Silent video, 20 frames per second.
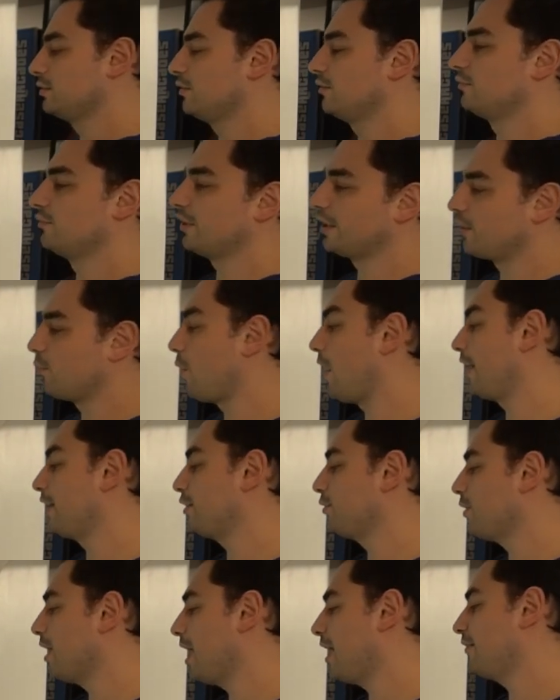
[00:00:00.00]
Vic, why do
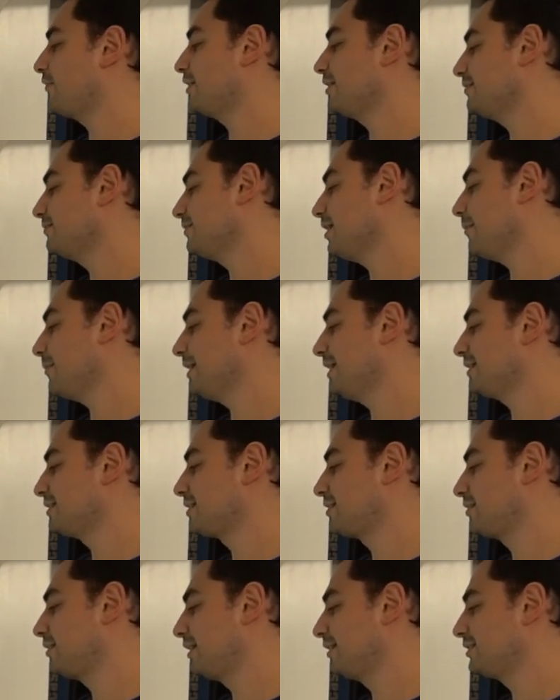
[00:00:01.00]
you have it? I mean, it's
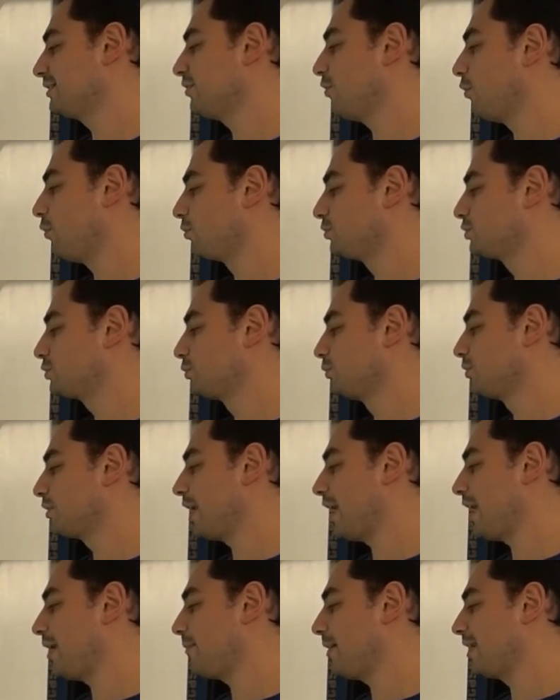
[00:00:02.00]
it's an old school
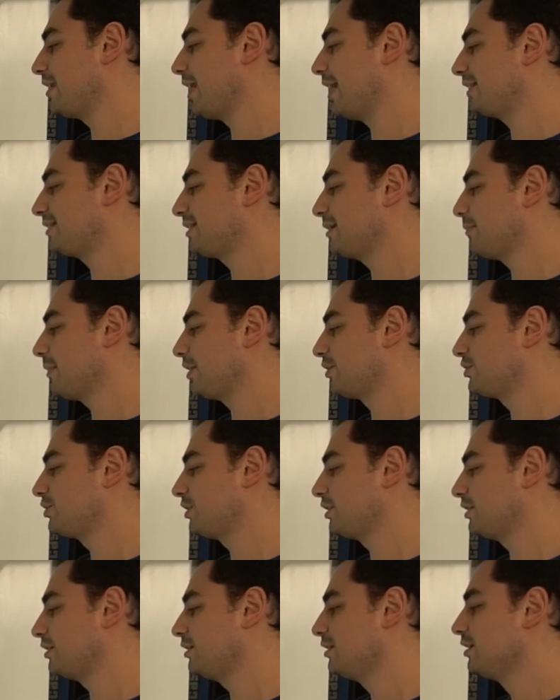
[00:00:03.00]
game, and not to
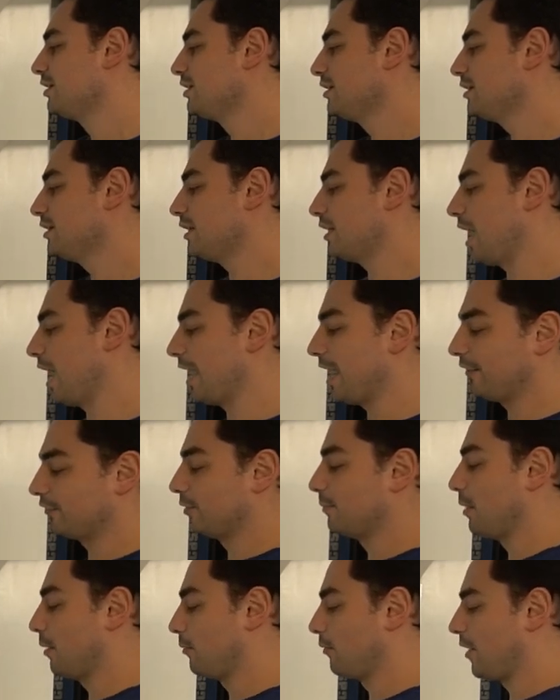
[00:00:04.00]
mention, I have
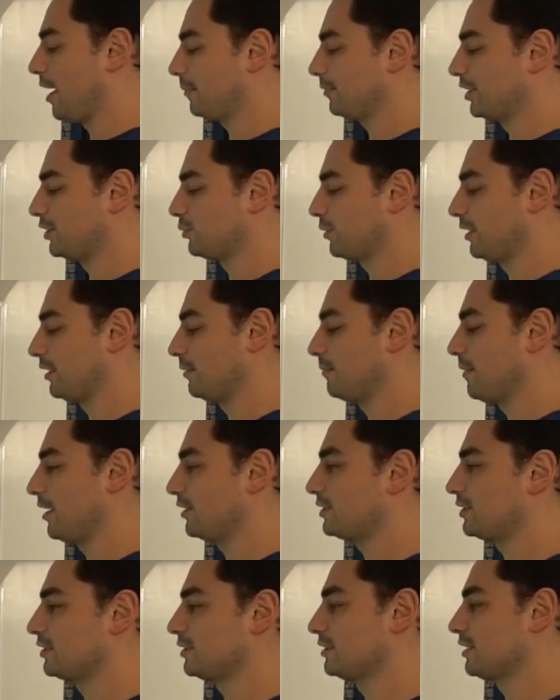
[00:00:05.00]
the bubble wrap. That's why the
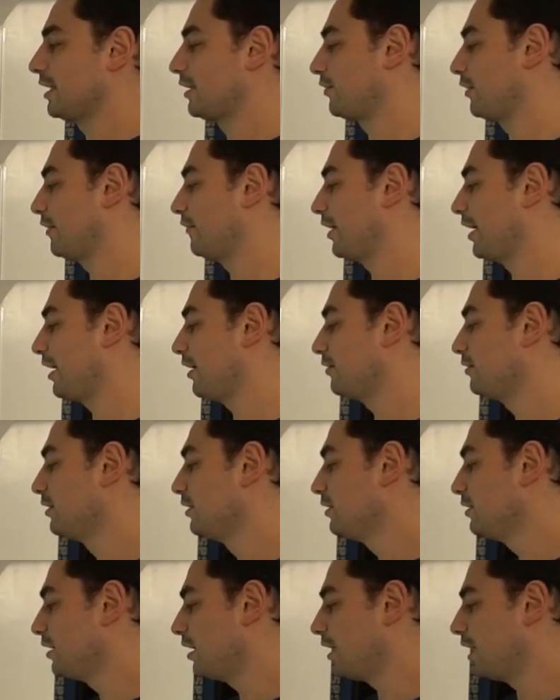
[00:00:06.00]
mouse isn't that great right now.
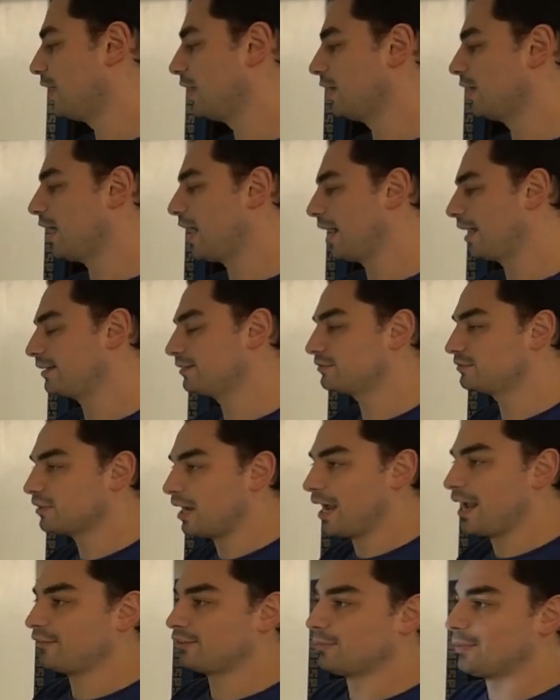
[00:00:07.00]
Uh, I,
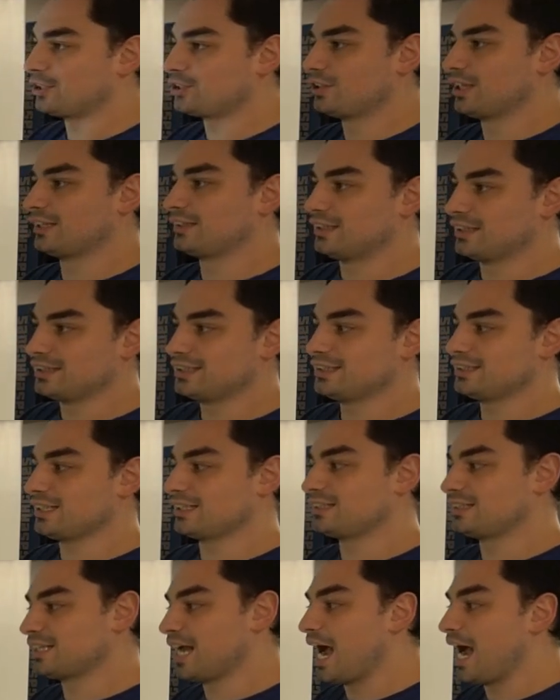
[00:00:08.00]
I have to mention that this is
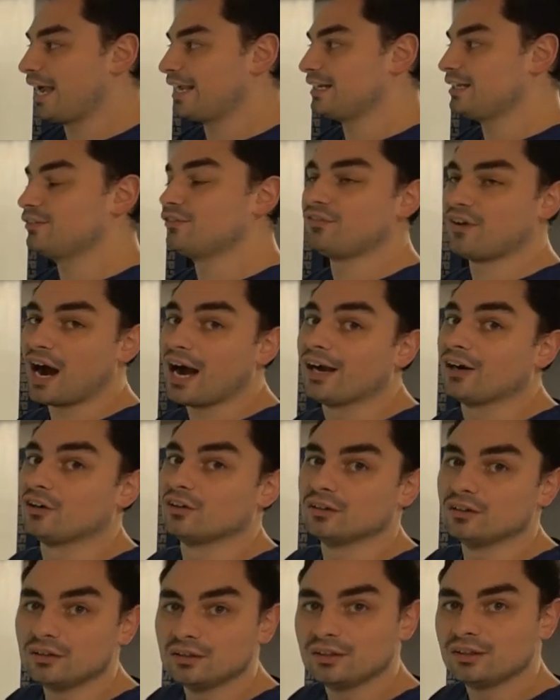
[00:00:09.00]
a tiny
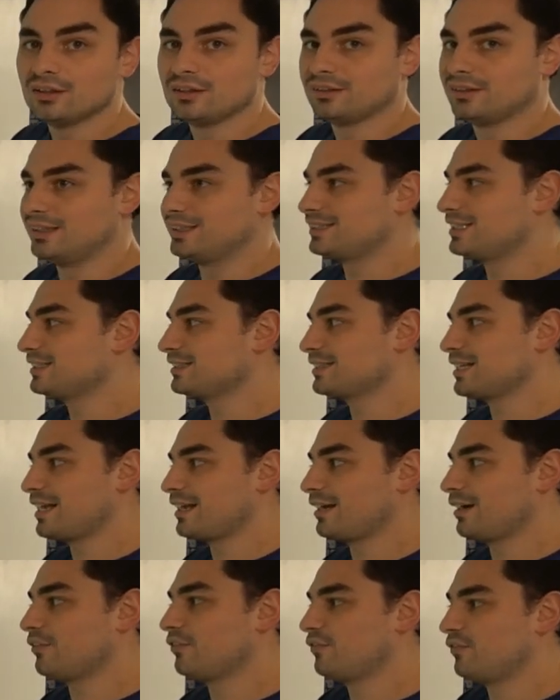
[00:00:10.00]
file. This is
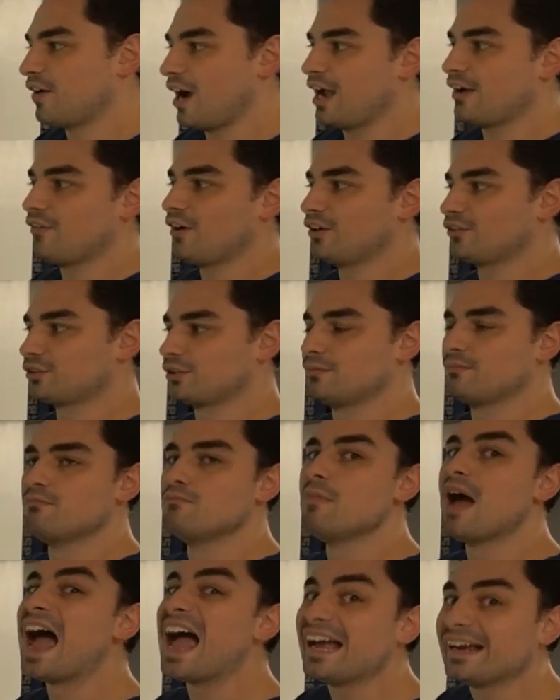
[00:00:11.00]
like a 500
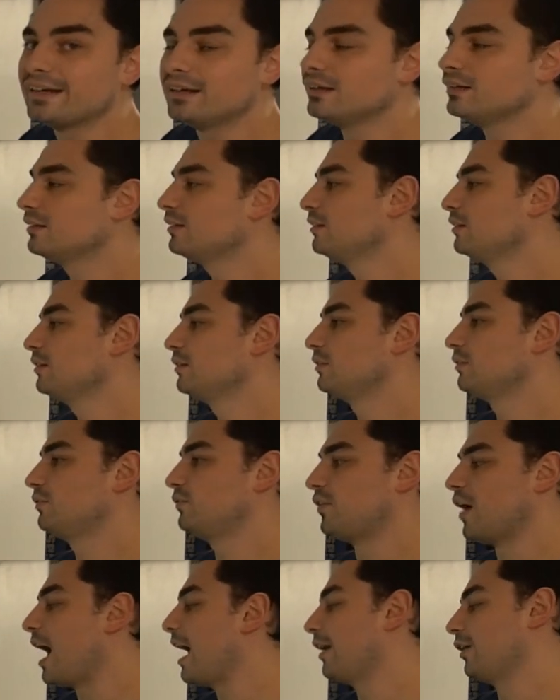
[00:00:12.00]
meg
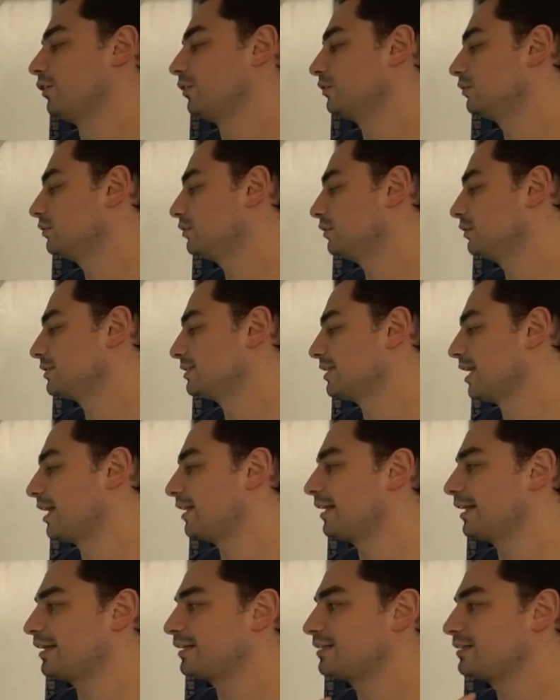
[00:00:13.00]
file. It's
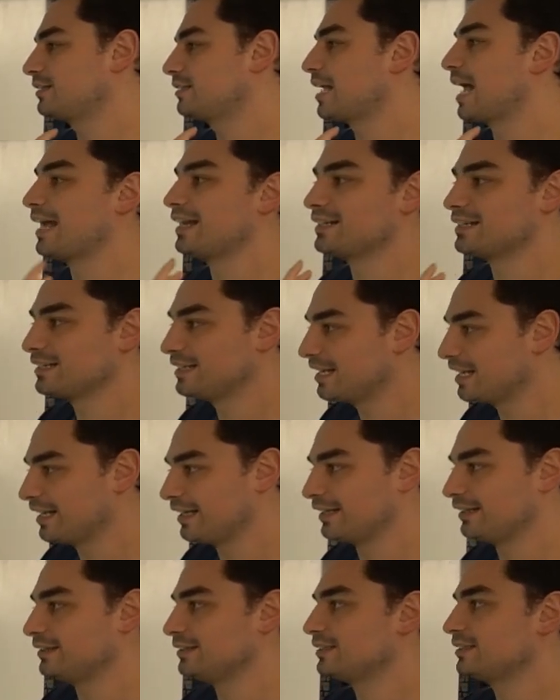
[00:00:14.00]
not like 10
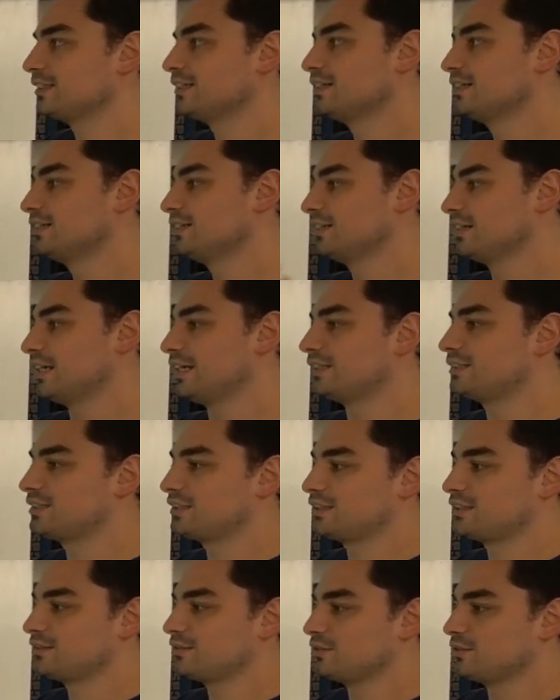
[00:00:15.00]
gigs.
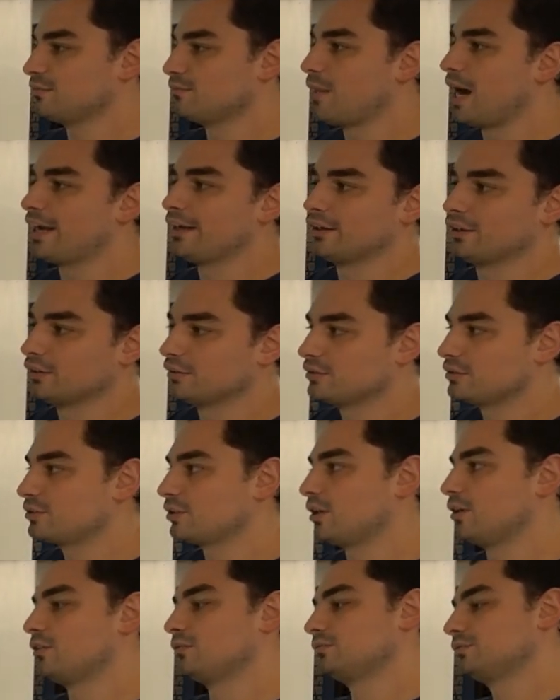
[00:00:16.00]
It's minor.
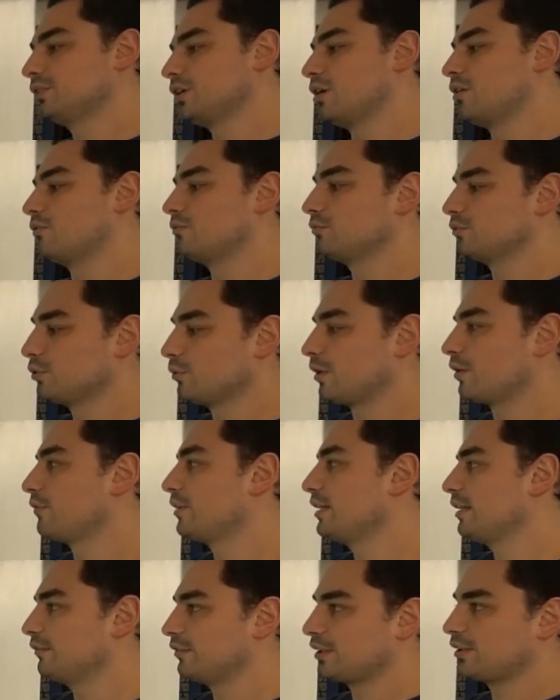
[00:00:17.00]
So, you know, you want to
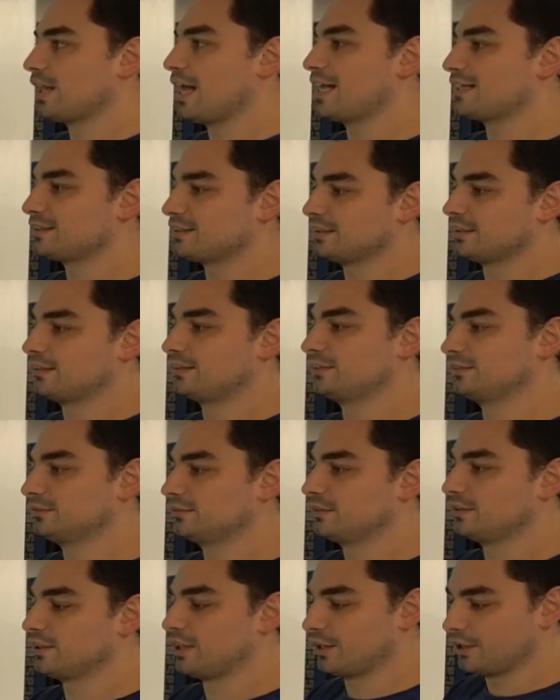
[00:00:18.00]
relive the classic.
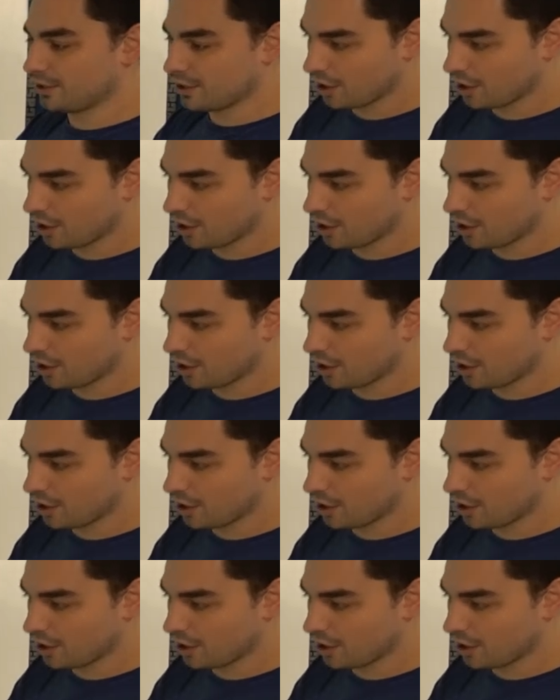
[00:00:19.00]
There you